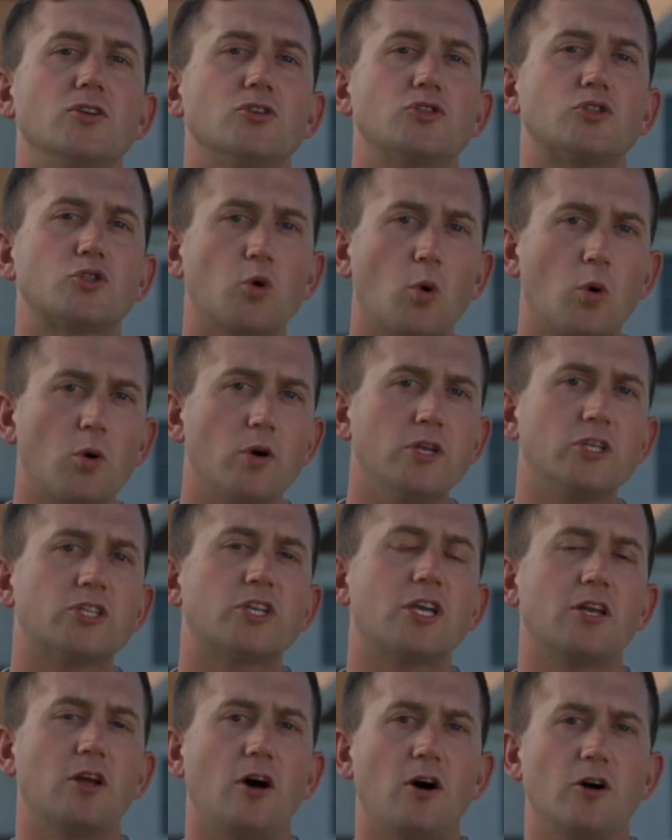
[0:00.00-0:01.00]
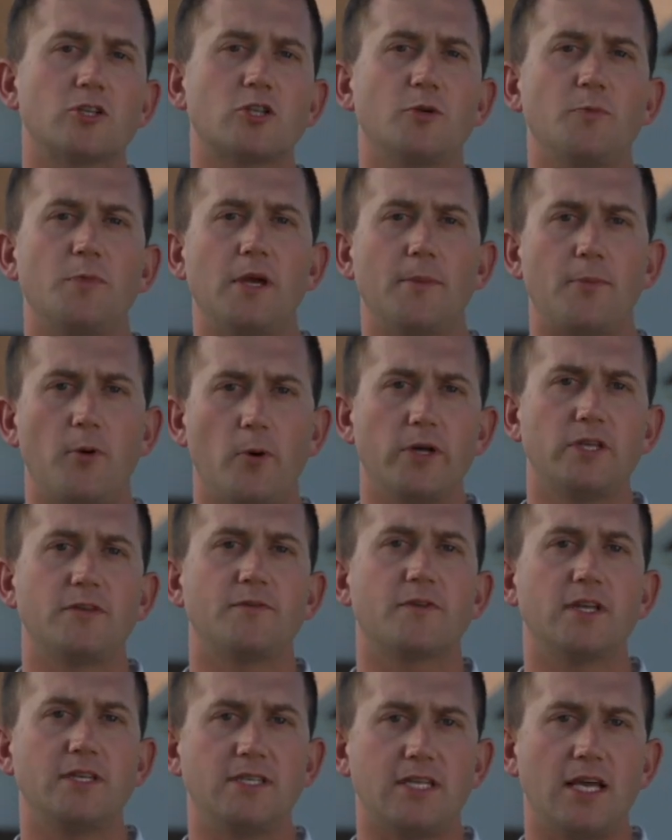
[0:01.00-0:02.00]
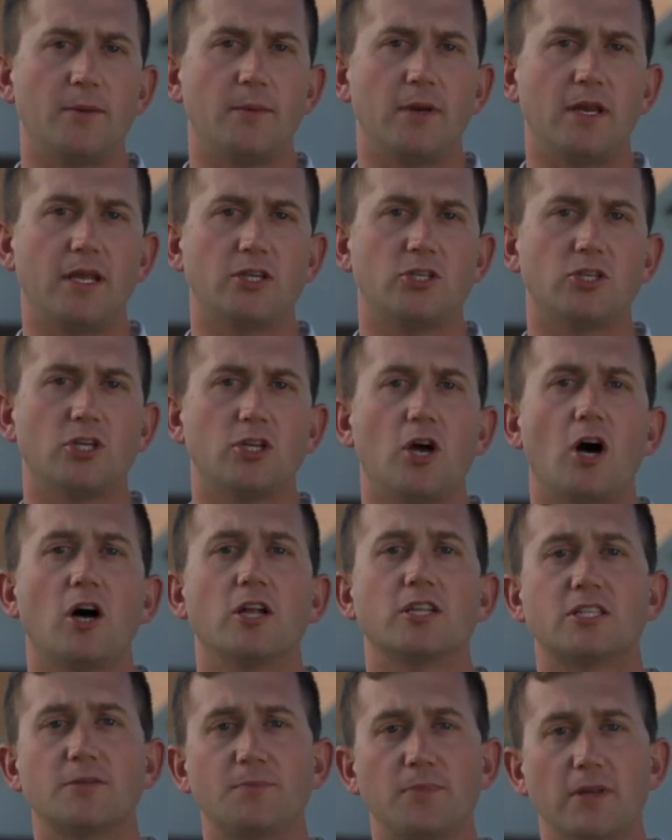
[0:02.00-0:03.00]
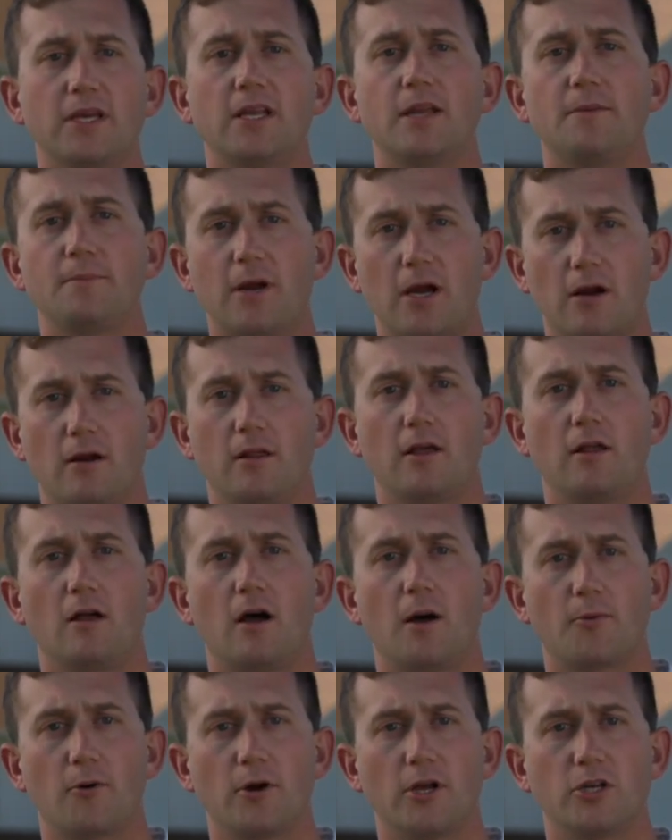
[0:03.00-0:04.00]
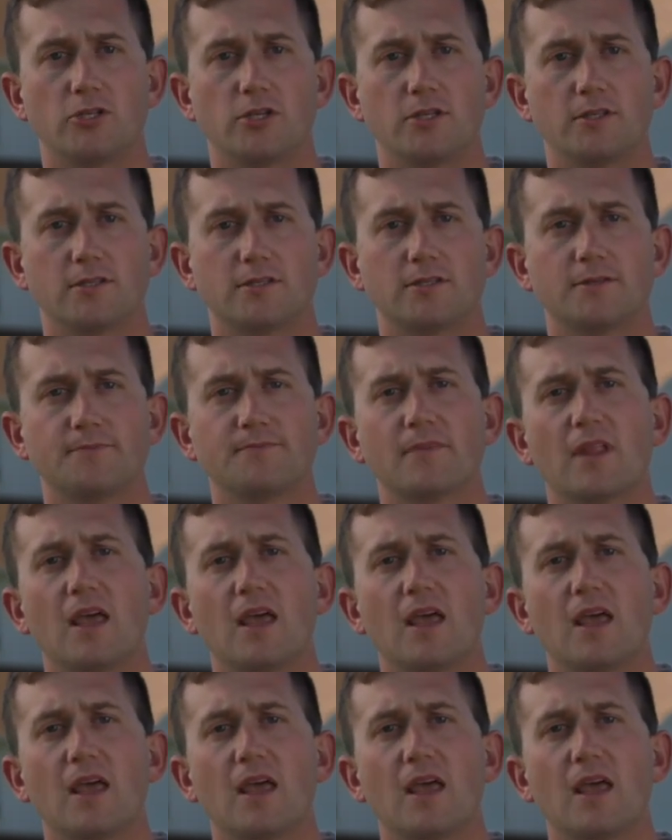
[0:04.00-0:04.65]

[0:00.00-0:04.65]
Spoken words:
Storage can also be a point of contamination on split and parallel operations.